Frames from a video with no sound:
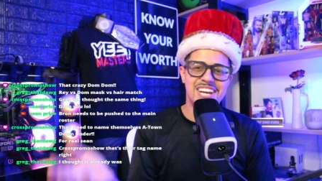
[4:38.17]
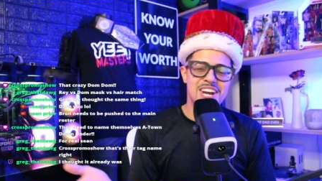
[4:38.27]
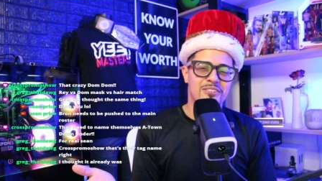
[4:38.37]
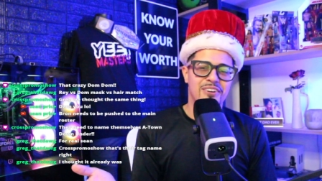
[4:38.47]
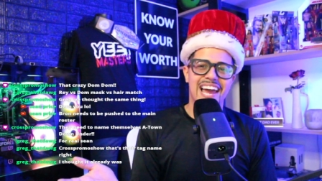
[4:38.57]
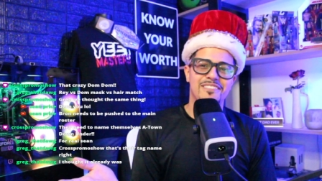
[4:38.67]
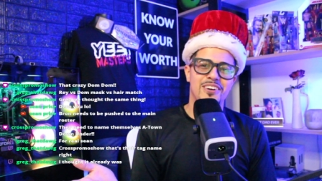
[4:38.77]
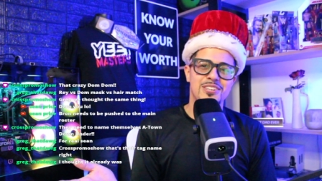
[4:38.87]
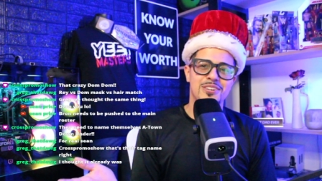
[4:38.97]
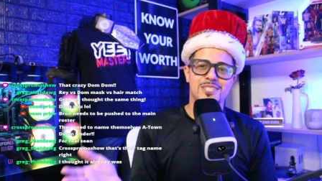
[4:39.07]
We're live on
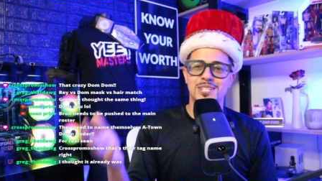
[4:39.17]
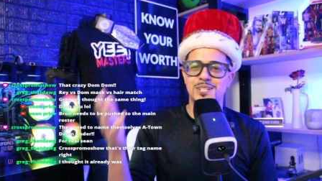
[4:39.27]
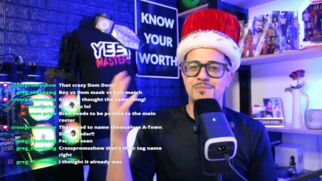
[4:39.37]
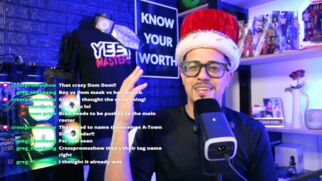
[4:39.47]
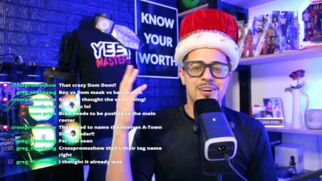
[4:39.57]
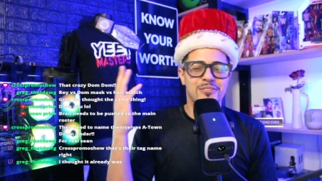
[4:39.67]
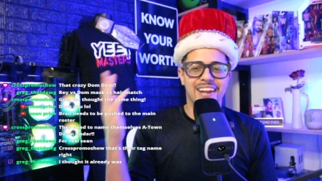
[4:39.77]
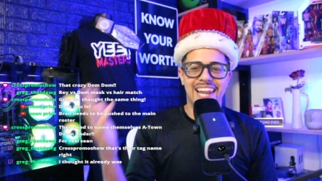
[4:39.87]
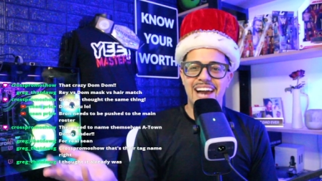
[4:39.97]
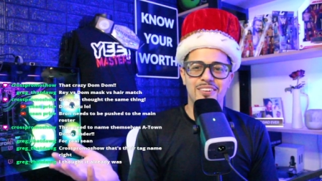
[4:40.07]
YouTube. We're
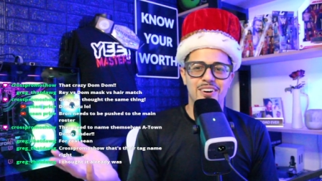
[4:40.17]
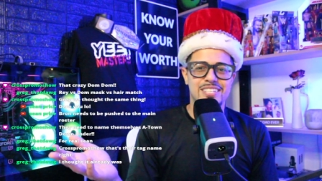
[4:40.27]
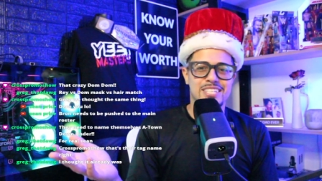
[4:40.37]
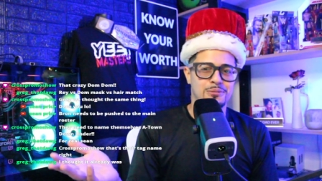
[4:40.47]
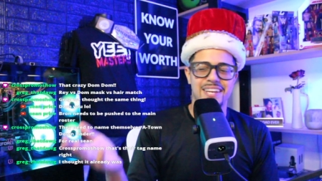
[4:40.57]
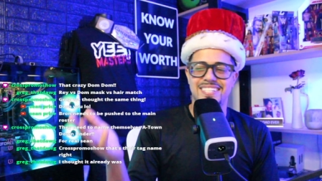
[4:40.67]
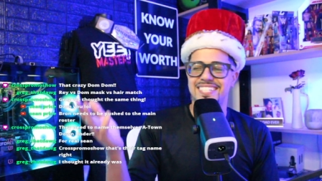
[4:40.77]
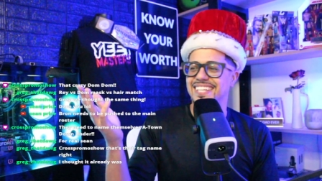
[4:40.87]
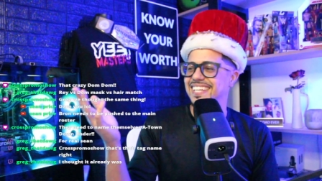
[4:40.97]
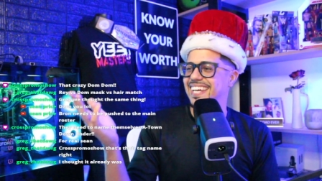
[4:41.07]
live on Twitch
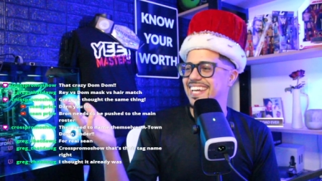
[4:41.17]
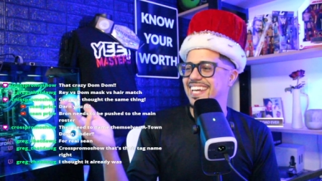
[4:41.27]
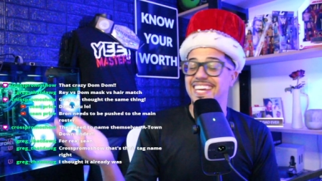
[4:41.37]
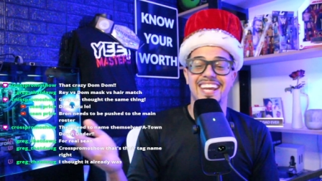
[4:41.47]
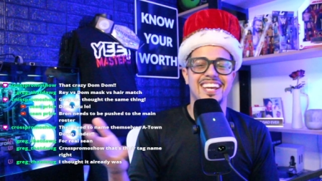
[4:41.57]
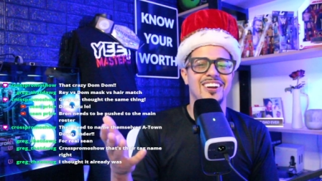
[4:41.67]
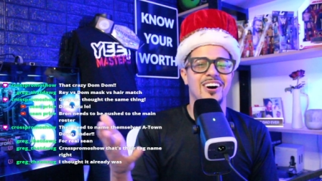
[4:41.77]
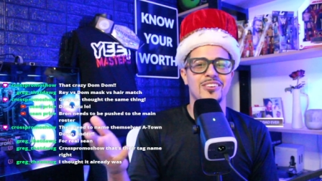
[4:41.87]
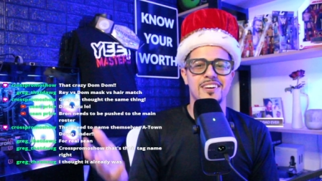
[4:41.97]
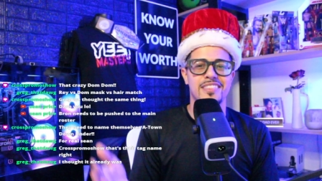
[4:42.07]
and Kick and all
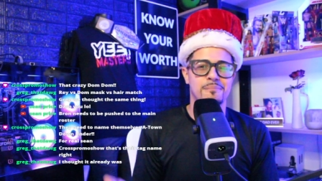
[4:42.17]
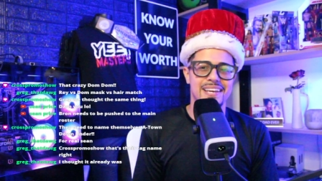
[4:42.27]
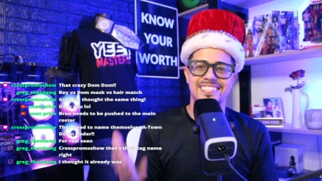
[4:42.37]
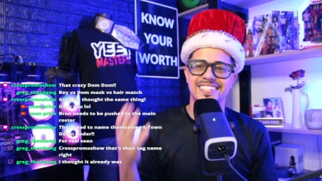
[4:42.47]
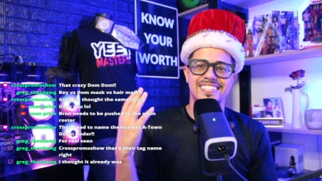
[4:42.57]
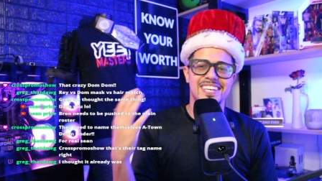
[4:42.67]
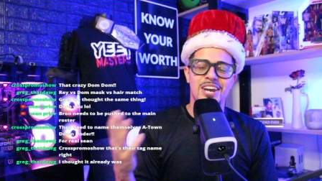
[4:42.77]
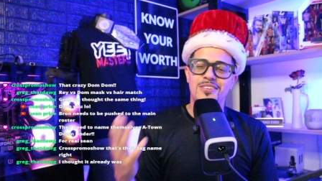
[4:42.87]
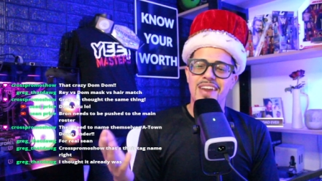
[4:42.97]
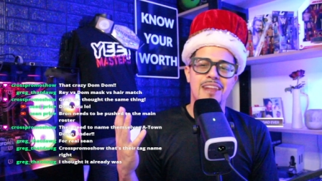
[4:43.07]
those other places.
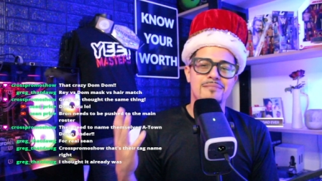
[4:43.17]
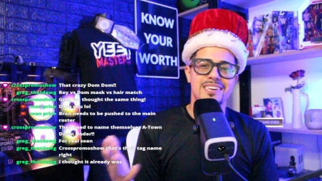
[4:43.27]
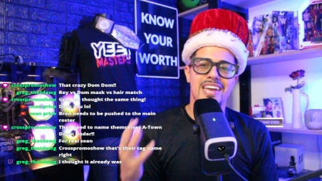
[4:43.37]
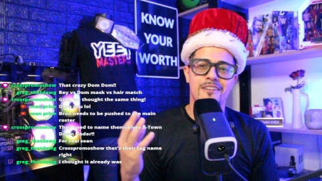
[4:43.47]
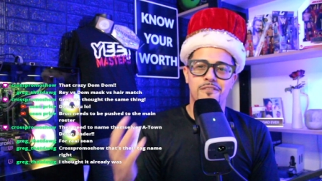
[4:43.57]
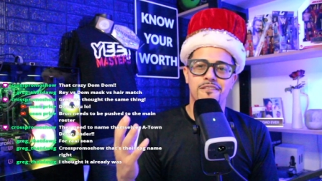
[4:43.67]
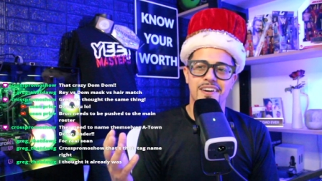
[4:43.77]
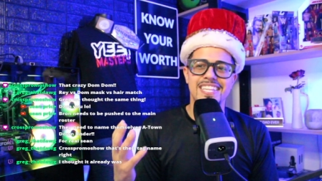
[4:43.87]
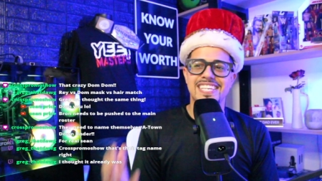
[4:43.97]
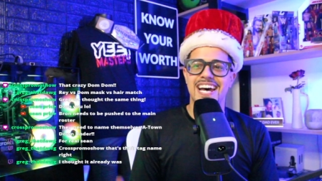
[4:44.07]
You got to be there for the fun
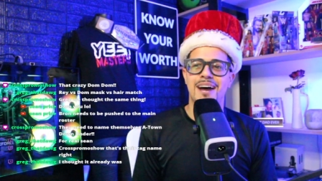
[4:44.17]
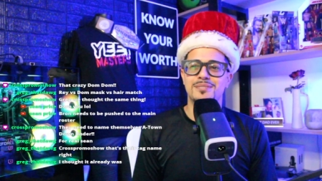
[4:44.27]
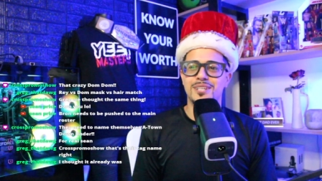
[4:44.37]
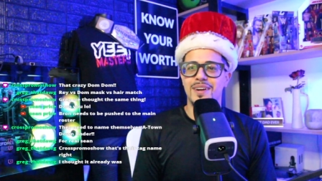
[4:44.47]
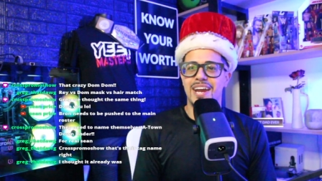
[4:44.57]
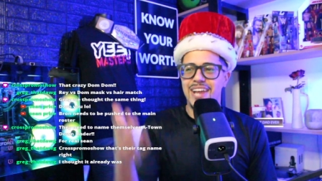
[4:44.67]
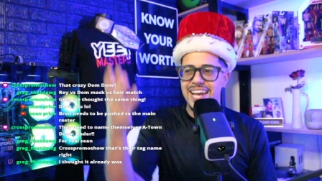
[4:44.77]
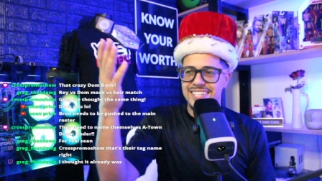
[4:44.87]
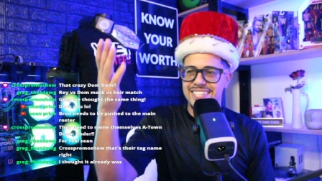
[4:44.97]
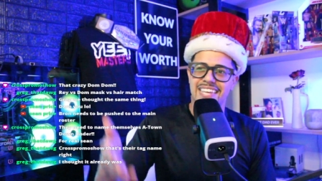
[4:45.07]
times, all right? You guys can
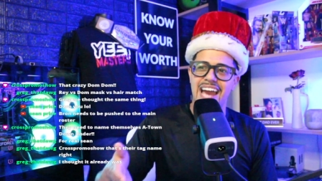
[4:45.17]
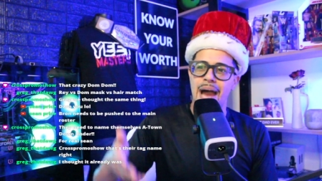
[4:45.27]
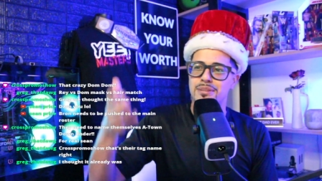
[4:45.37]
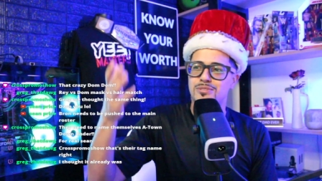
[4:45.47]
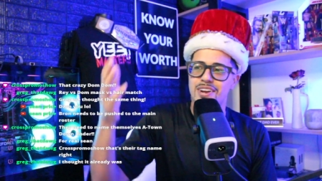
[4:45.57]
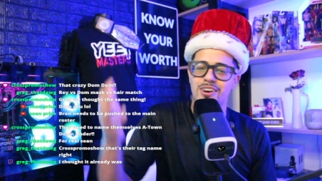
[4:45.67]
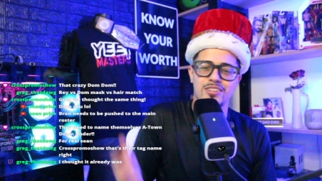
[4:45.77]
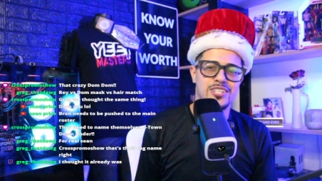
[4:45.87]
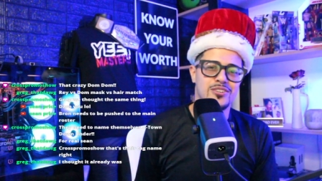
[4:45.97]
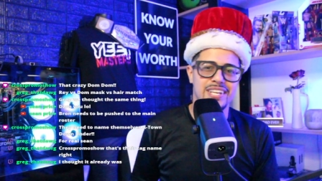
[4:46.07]
see the comments right here on the
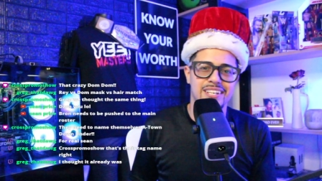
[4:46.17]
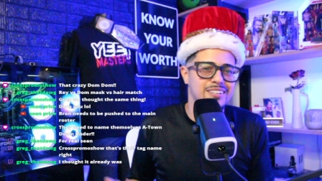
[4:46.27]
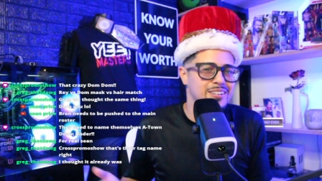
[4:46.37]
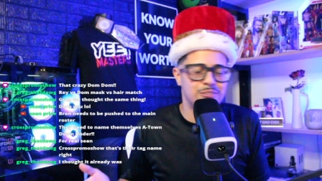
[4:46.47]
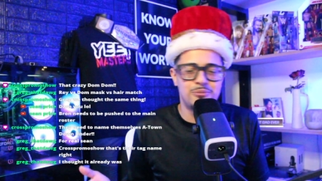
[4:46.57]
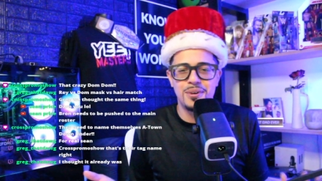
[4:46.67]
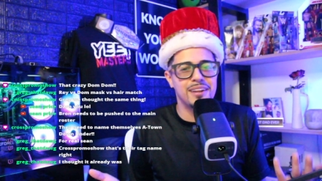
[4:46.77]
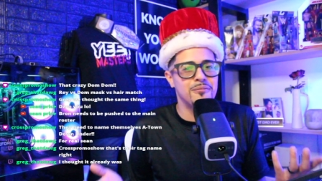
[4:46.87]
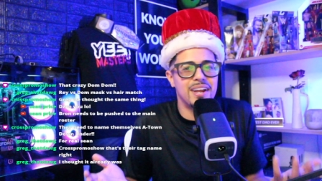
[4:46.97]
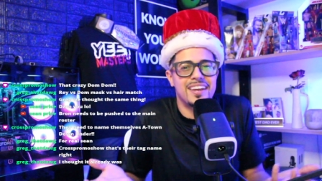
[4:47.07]
screen. We're
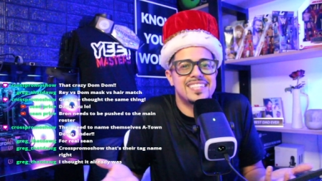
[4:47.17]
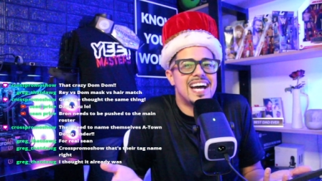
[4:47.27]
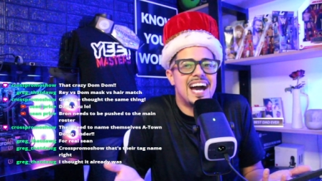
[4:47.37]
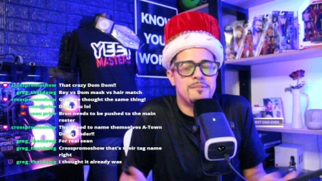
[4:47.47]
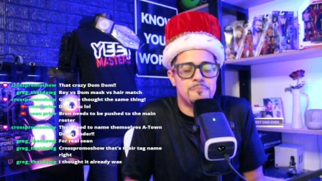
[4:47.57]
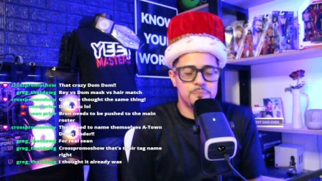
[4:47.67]
a good time.